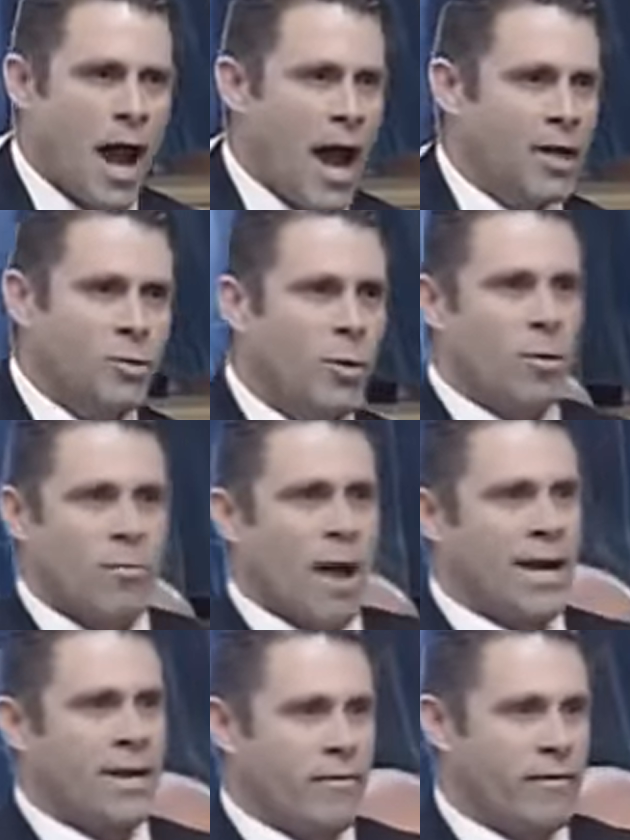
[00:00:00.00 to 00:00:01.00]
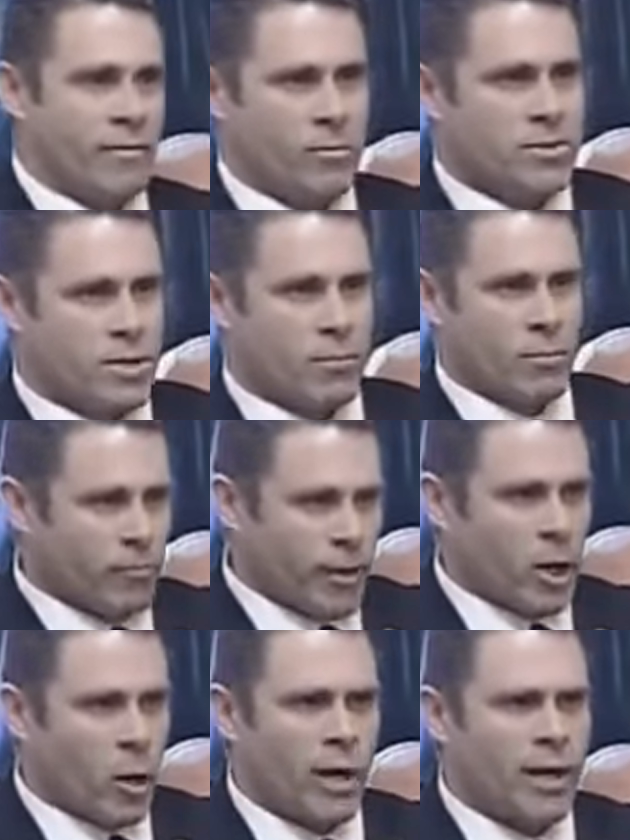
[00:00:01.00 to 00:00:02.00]
I just want to remind everyone someone
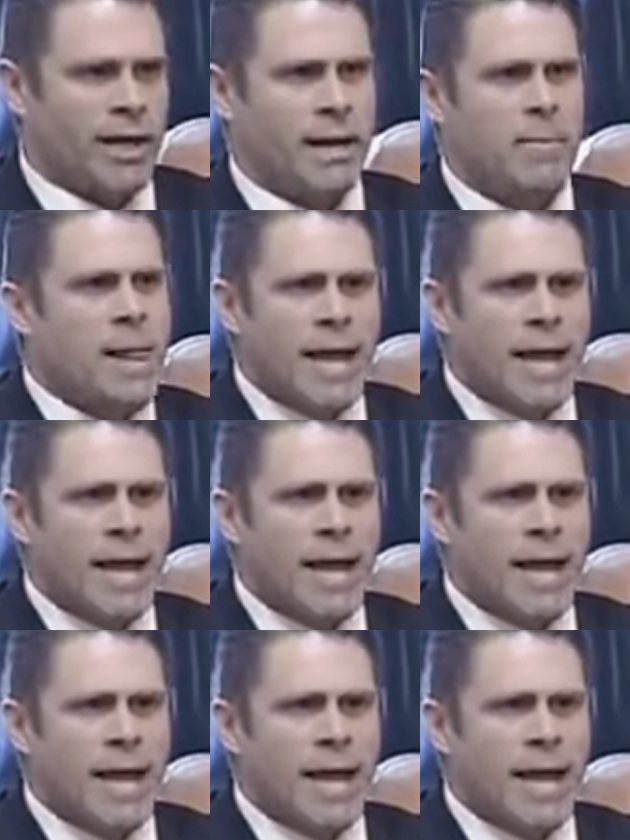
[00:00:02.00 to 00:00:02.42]
very quickly.